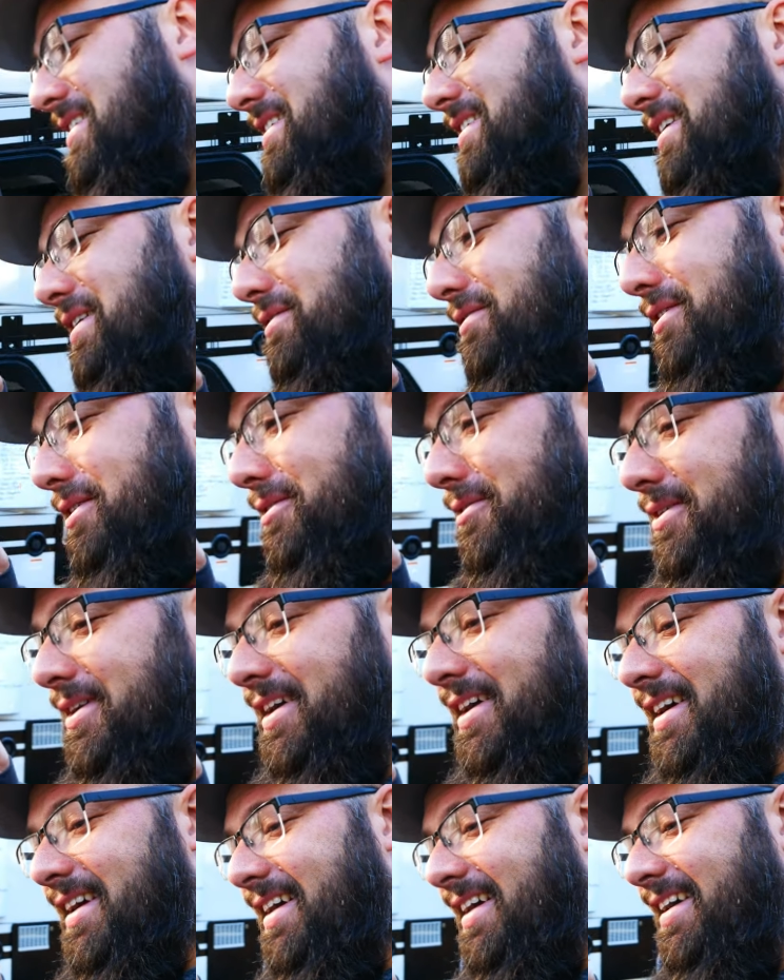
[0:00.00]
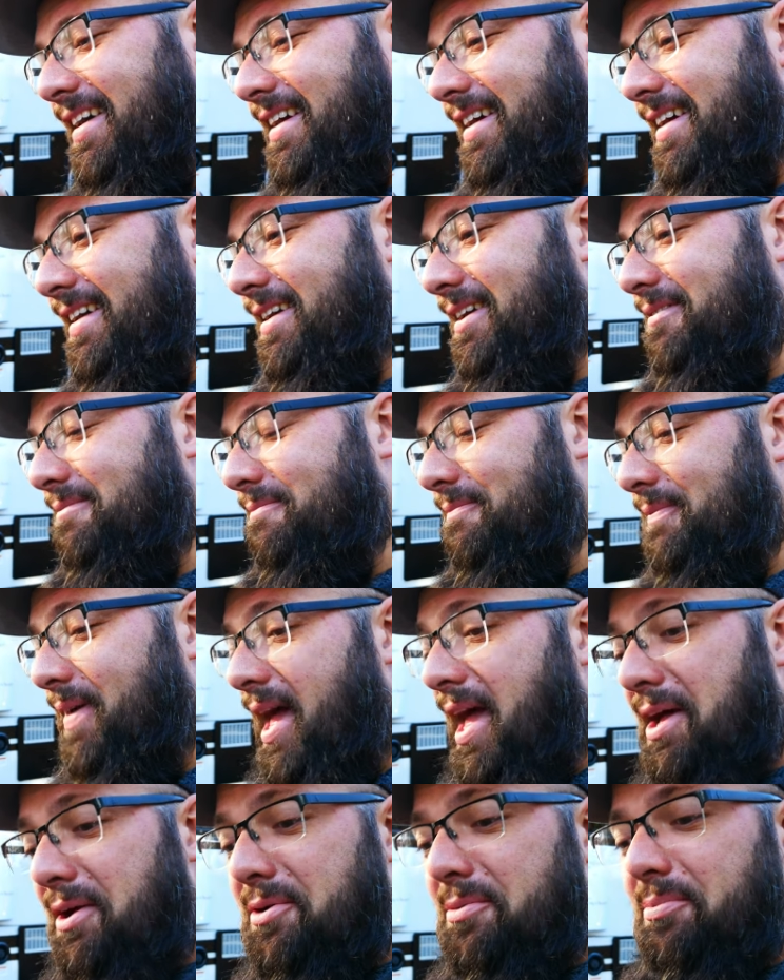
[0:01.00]
zero um,
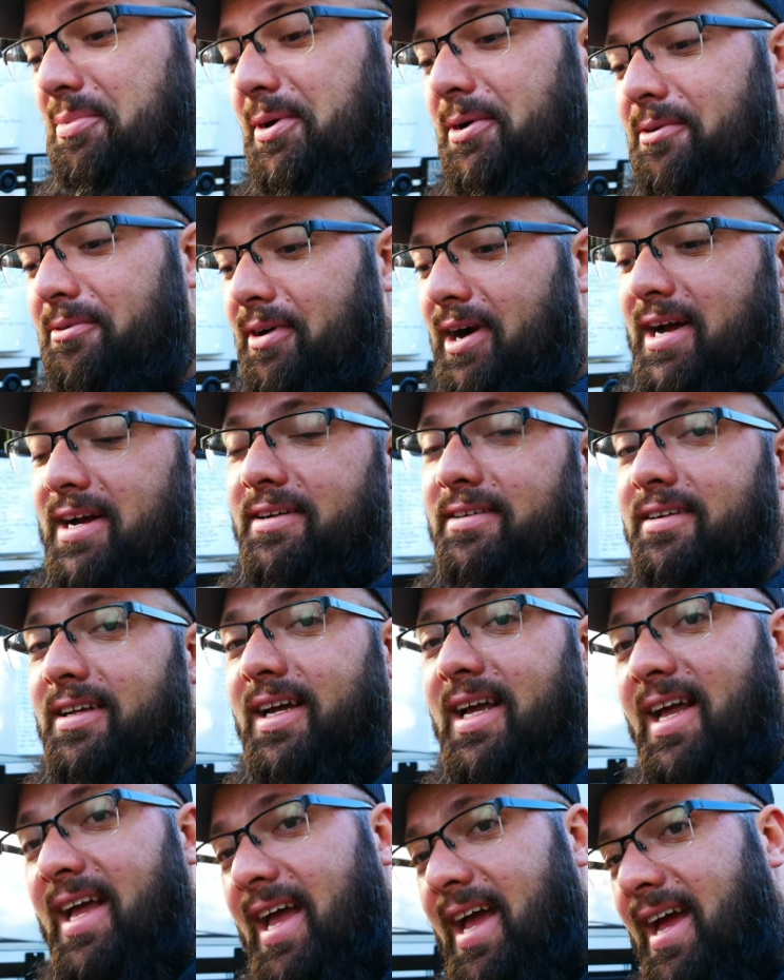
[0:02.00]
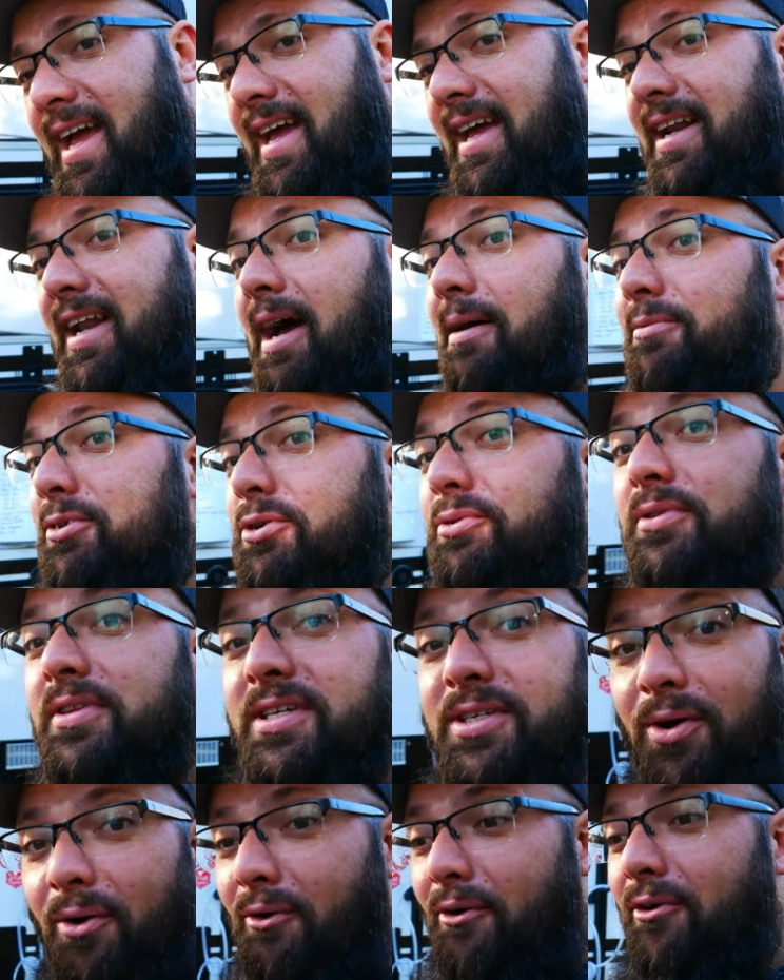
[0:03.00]
help around, and I'm doing
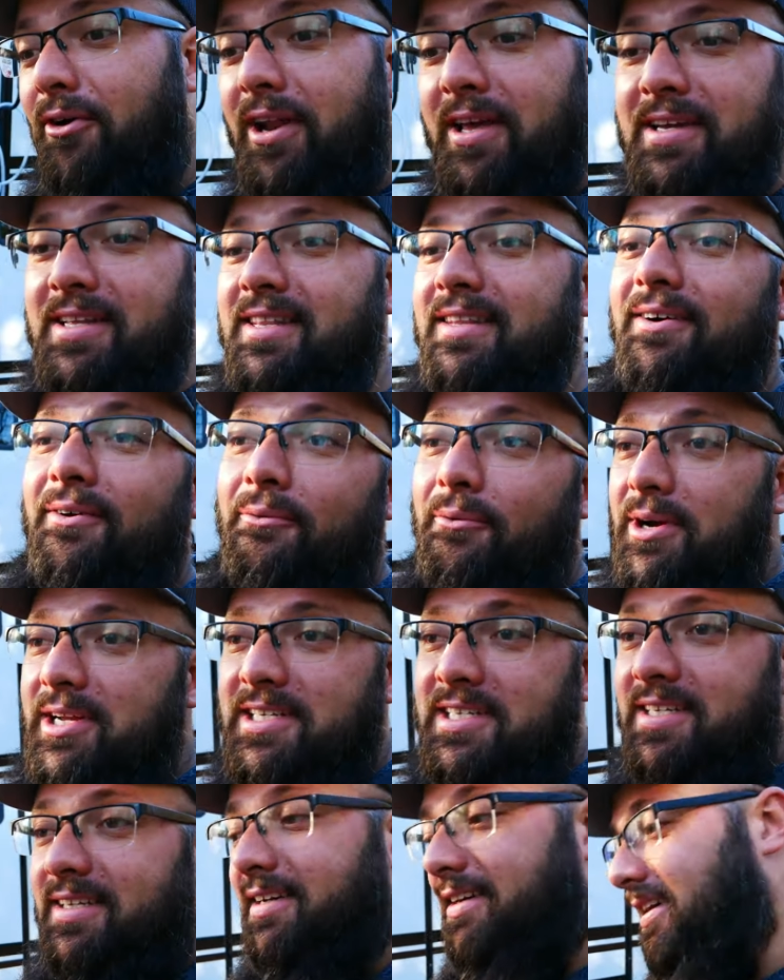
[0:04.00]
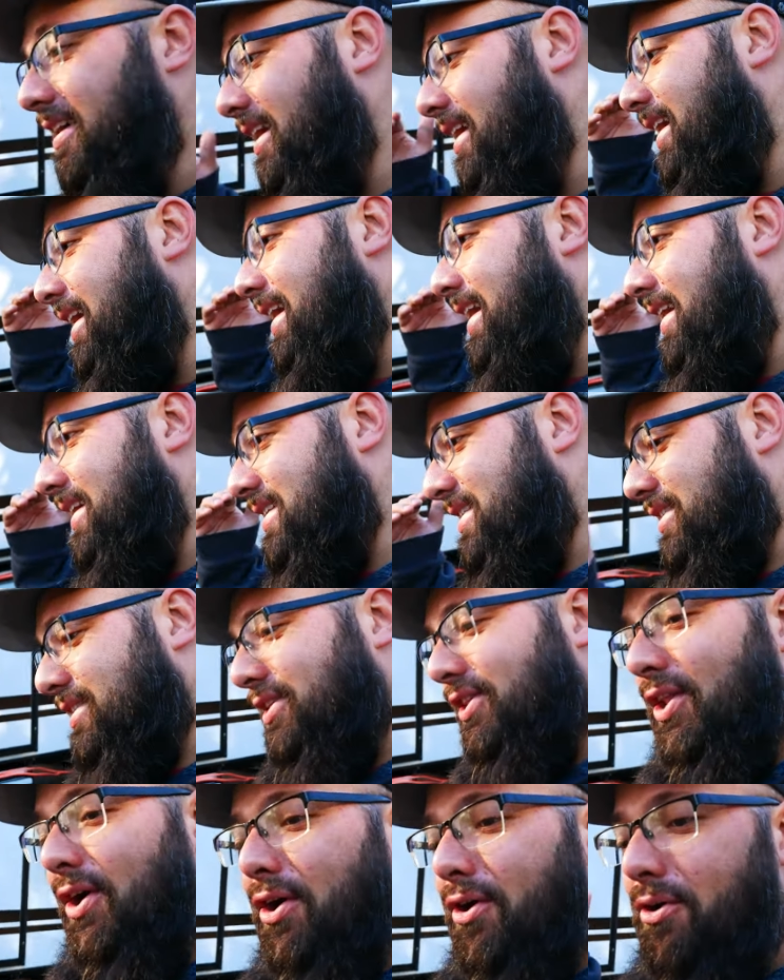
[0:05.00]
this all in the winter.
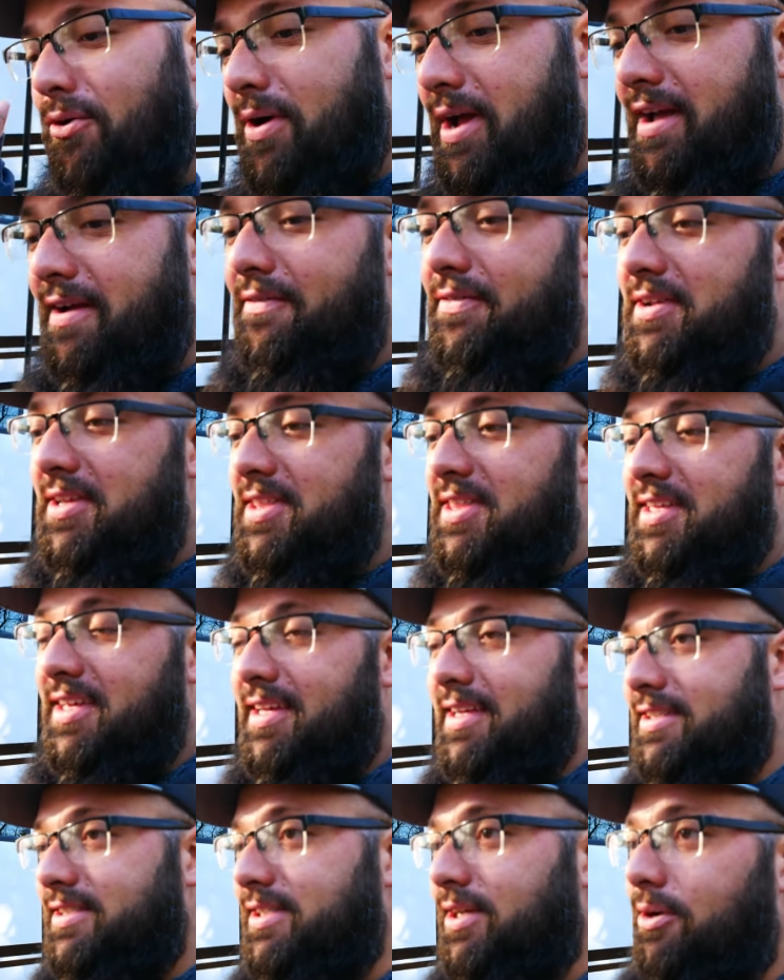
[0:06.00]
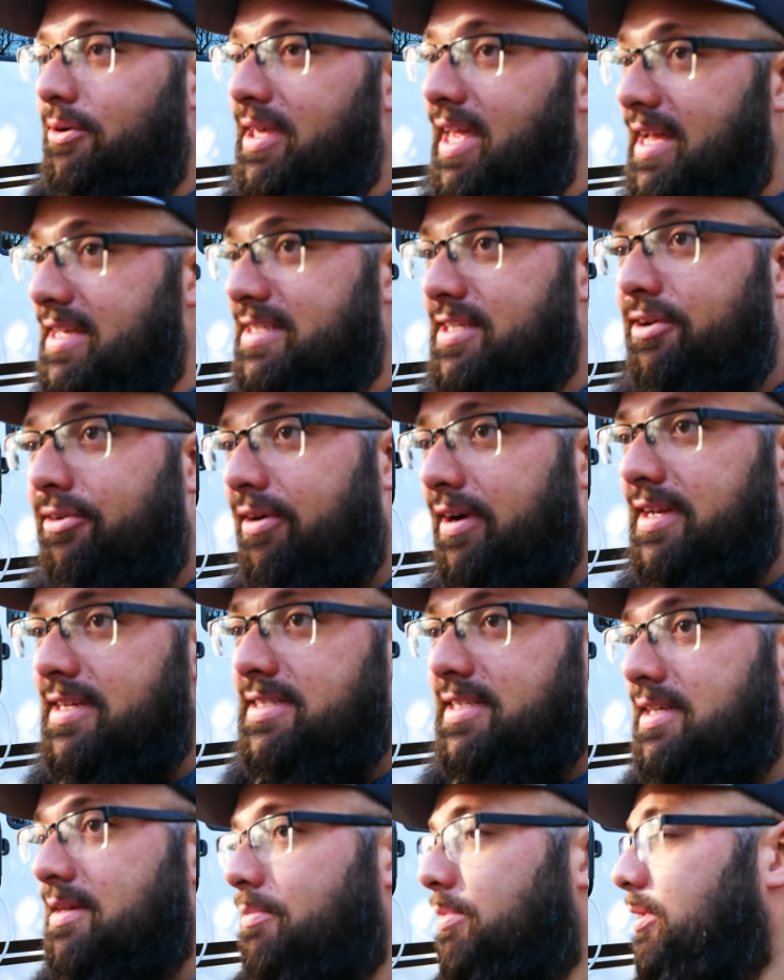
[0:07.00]
Snow, everything. So, yes,
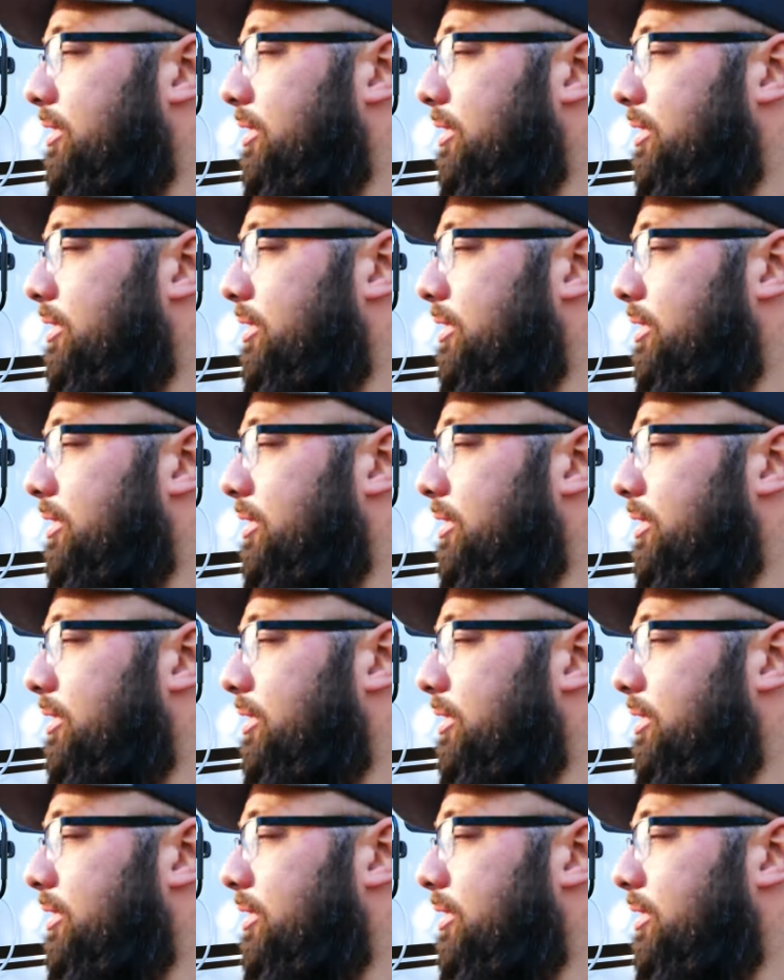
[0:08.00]
crazy,